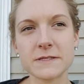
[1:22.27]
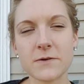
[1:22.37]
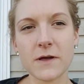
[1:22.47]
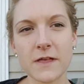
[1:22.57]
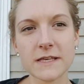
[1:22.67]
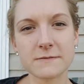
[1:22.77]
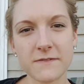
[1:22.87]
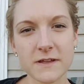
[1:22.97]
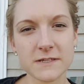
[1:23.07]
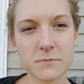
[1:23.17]
So I lost my
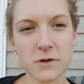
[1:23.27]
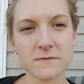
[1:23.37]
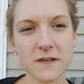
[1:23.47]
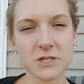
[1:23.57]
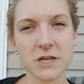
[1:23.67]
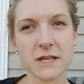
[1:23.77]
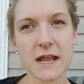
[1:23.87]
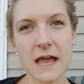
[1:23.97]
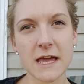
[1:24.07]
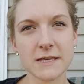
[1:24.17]
fitness motivation.
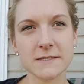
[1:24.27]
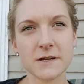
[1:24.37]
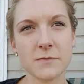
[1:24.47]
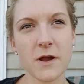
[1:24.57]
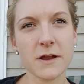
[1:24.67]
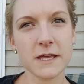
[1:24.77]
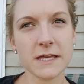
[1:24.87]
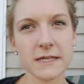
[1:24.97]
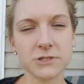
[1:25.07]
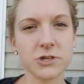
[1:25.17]
I started
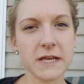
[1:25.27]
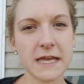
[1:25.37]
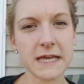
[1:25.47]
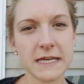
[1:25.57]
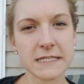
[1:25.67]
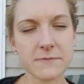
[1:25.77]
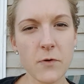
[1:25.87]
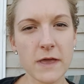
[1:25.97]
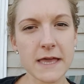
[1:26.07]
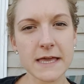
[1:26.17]
partying and drinking and
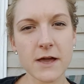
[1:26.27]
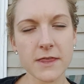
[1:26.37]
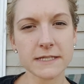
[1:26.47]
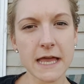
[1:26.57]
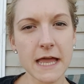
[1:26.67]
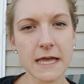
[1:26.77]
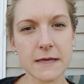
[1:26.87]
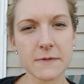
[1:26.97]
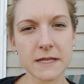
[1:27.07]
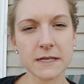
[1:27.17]
smoking all the
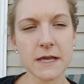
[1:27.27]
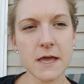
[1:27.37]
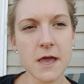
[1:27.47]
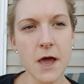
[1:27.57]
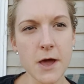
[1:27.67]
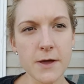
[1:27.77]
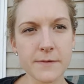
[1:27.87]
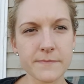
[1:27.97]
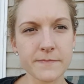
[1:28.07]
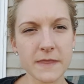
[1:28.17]
time, and
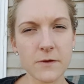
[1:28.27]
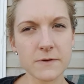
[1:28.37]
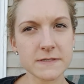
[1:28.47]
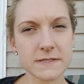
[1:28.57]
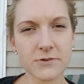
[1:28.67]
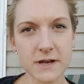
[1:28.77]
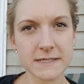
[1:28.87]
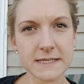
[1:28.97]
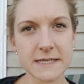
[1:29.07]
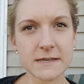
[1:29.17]
it was
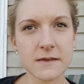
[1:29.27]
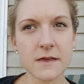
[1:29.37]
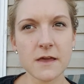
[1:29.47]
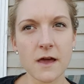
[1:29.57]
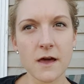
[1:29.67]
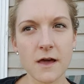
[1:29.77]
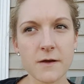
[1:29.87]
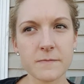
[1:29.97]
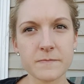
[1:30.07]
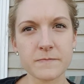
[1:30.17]
crazy.
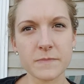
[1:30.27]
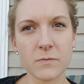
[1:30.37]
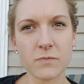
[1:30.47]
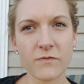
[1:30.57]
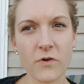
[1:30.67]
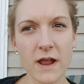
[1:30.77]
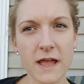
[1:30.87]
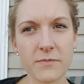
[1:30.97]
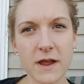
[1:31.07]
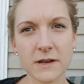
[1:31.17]
Before I
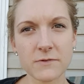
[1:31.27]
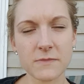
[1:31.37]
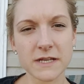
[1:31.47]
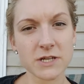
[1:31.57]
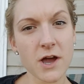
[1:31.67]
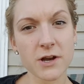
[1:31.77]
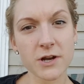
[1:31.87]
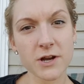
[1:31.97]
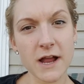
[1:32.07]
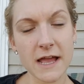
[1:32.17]
got pregnant with my
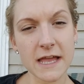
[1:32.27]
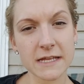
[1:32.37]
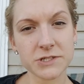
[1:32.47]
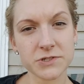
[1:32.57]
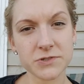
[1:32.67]
daughter, I